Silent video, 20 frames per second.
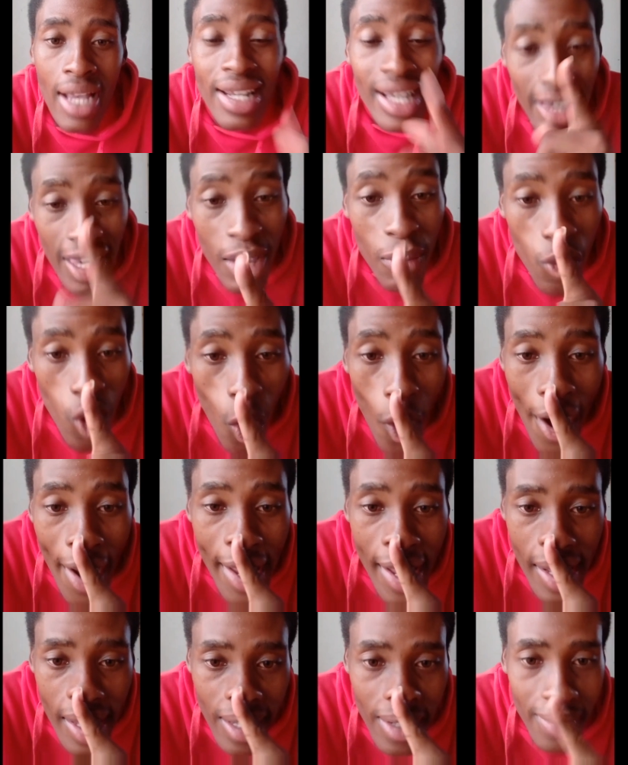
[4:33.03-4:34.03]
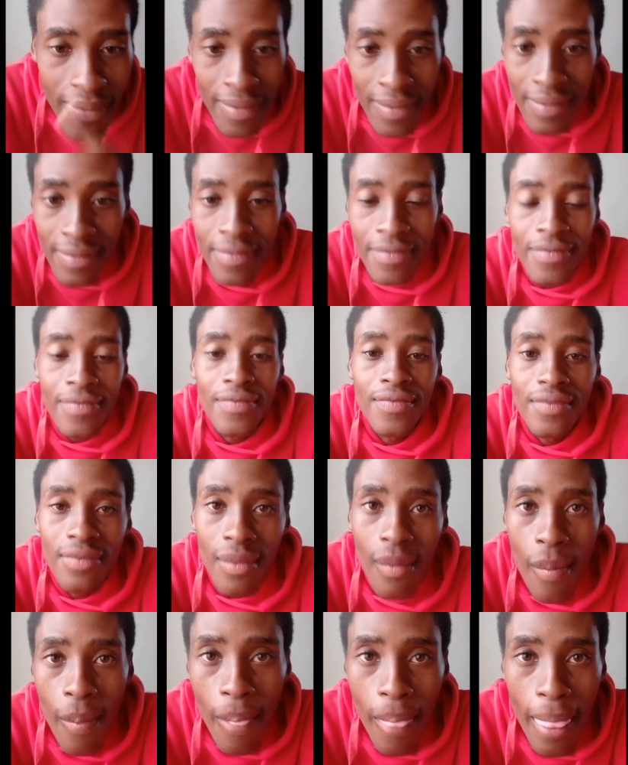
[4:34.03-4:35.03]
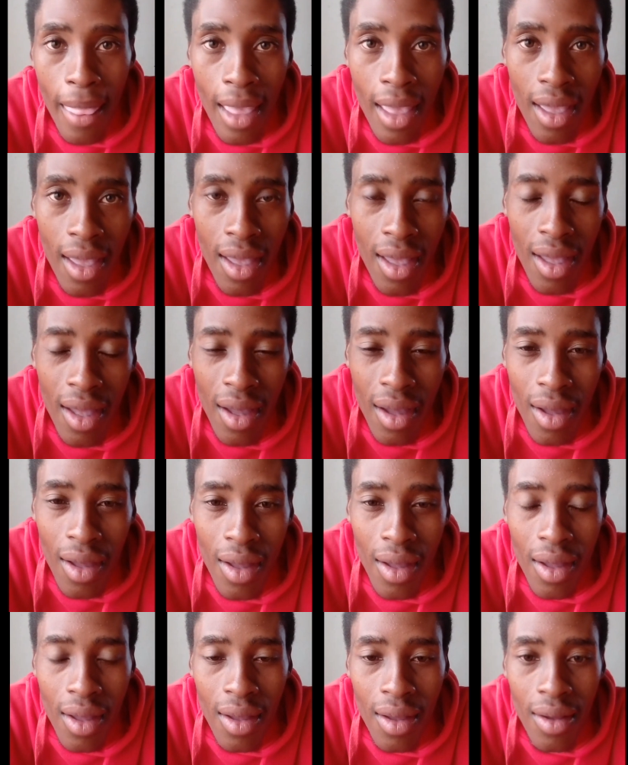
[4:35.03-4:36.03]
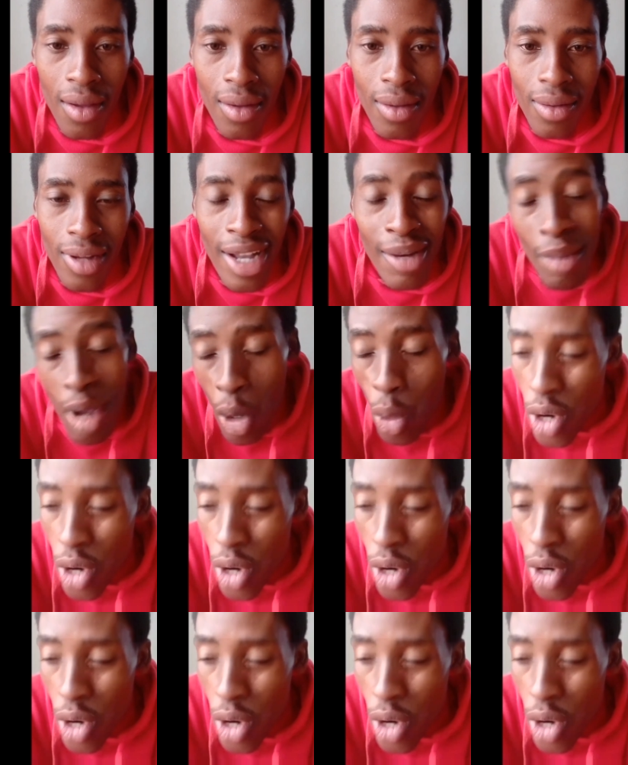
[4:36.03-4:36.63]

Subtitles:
they keep quiet. And